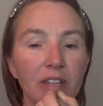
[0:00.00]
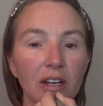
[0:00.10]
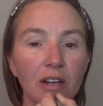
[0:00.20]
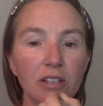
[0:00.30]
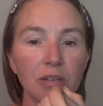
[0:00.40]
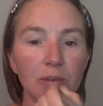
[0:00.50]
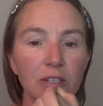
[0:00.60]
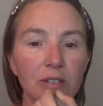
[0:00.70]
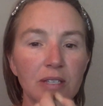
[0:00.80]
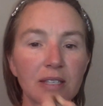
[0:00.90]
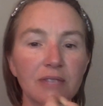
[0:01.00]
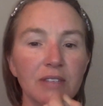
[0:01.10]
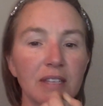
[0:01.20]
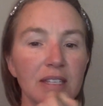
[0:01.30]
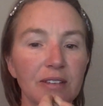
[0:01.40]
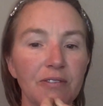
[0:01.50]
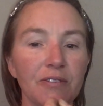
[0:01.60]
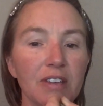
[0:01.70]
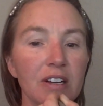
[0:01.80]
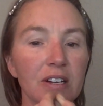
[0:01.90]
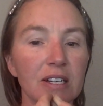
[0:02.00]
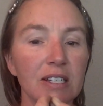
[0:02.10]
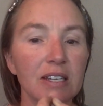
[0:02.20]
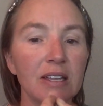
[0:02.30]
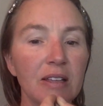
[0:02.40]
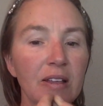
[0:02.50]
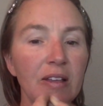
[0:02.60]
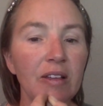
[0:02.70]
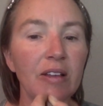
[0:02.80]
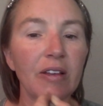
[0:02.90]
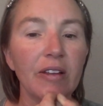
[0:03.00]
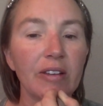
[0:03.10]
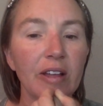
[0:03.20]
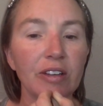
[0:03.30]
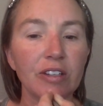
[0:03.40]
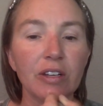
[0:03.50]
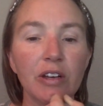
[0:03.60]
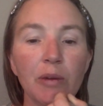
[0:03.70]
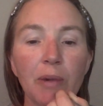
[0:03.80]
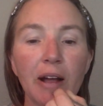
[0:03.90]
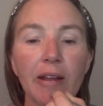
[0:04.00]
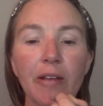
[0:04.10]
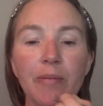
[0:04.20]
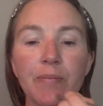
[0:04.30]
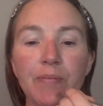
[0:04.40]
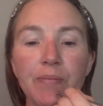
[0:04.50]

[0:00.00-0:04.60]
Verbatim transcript: And it also reduces feelings of fear and, and tension in your body.